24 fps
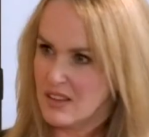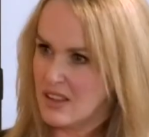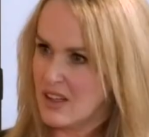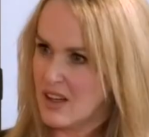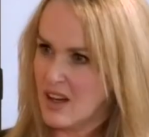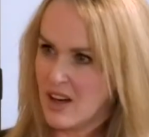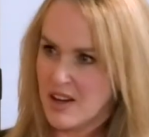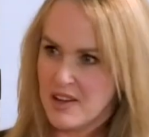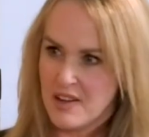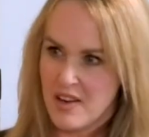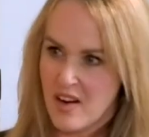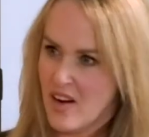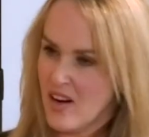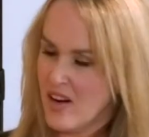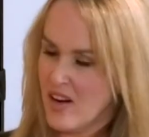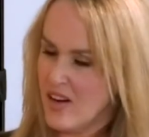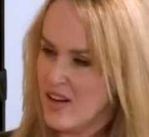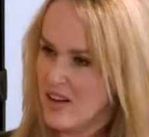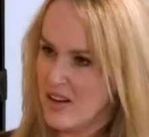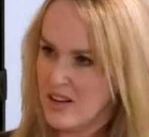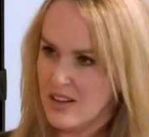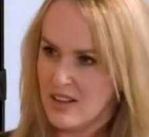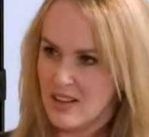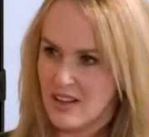getting married,
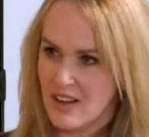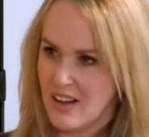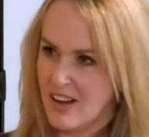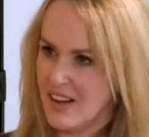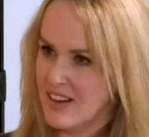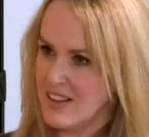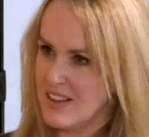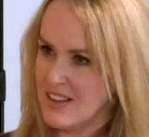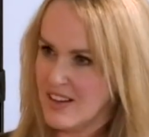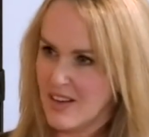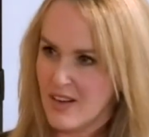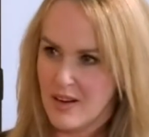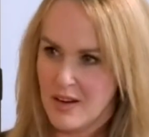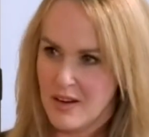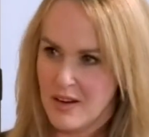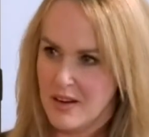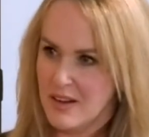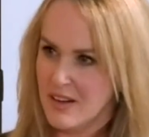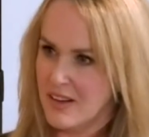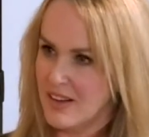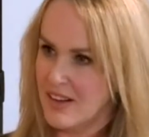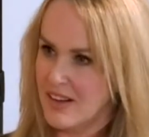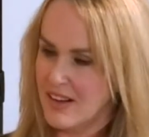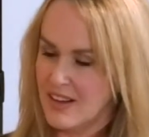having children. I
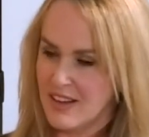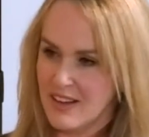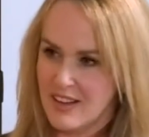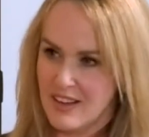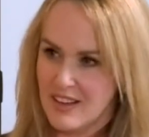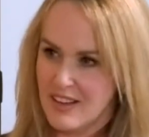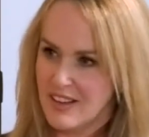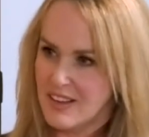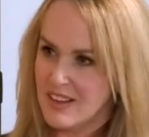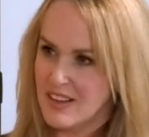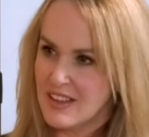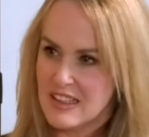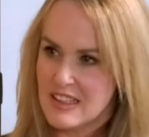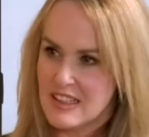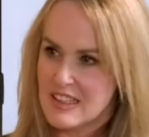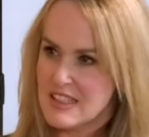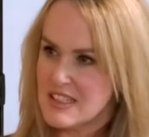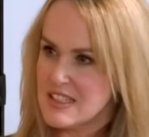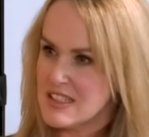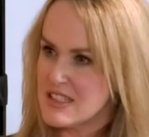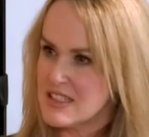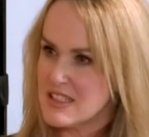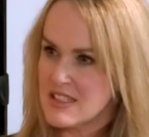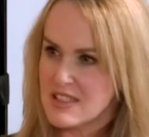mean, that just is
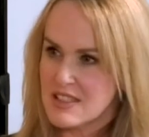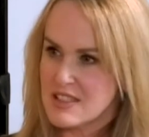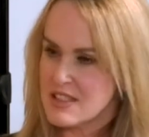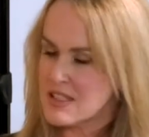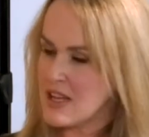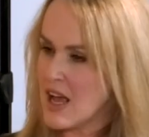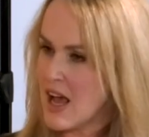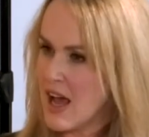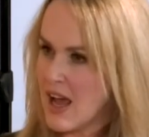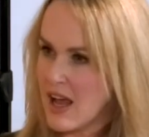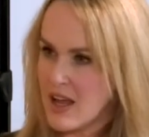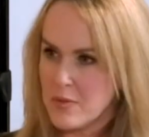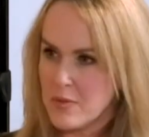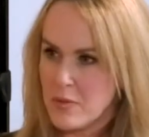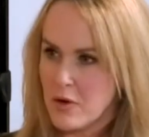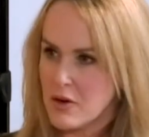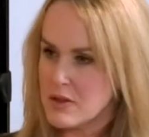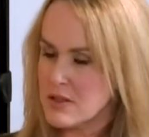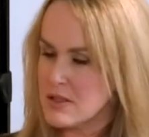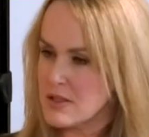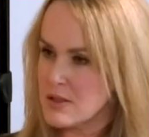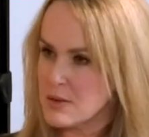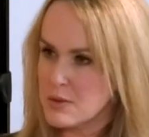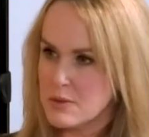just mind-blowing. Same. I
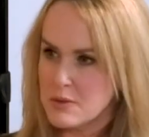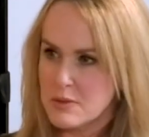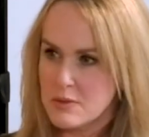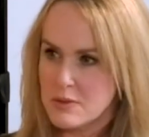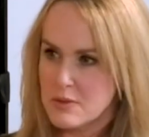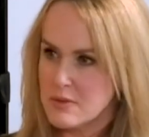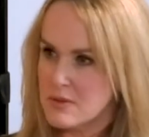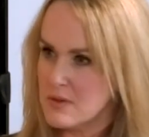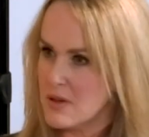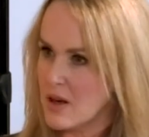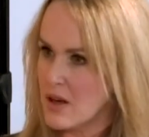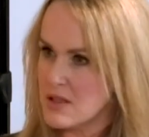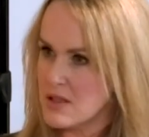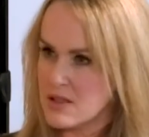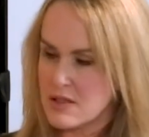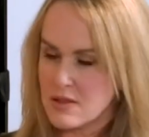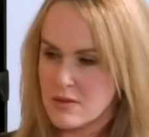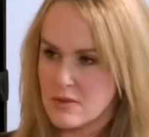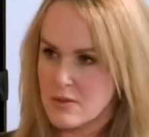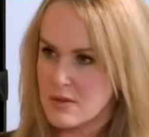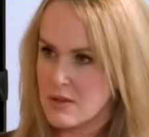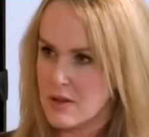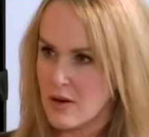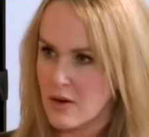
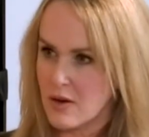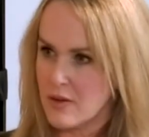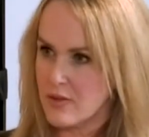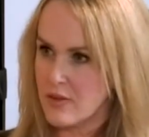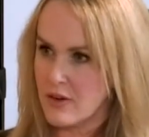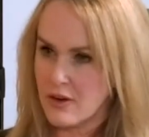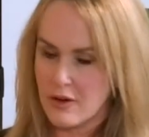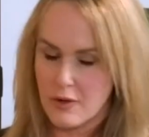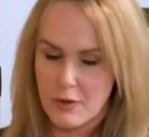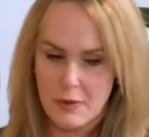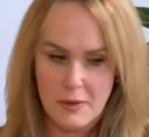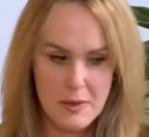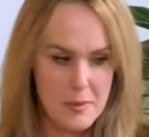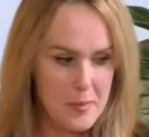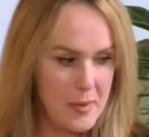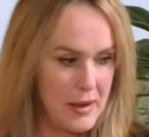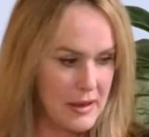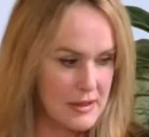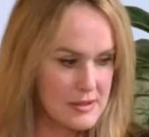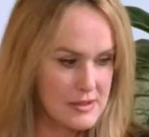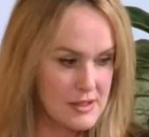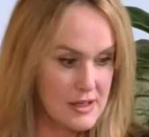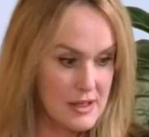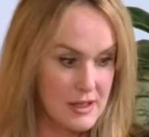still kind of got to look in the
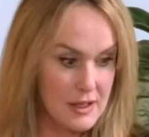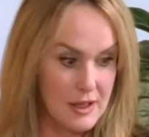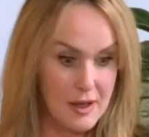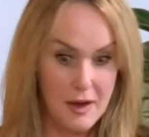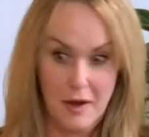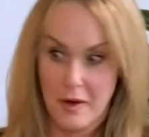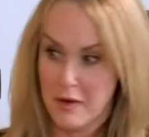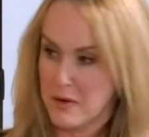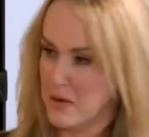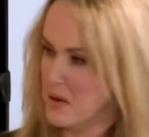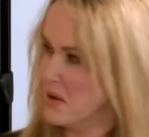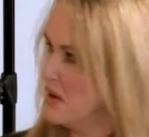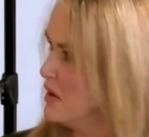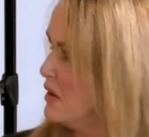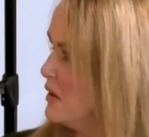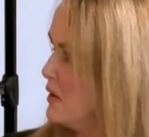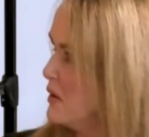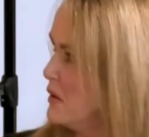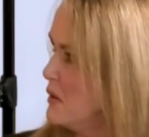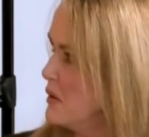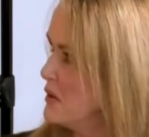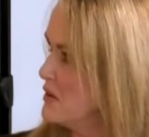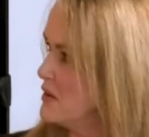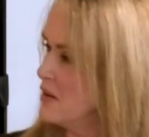back seat and go,
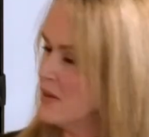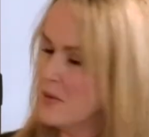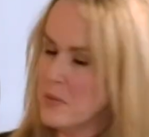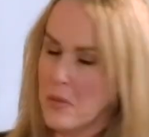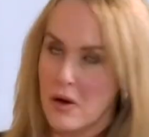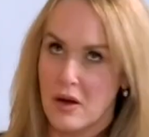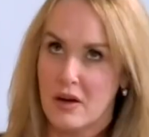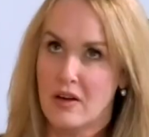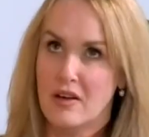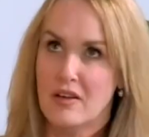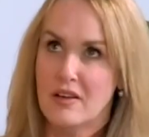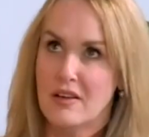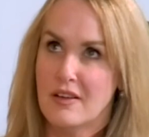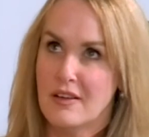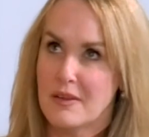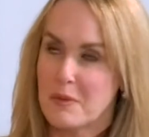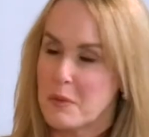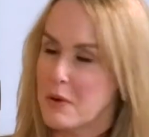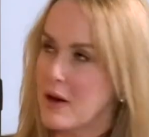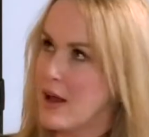oh my God, what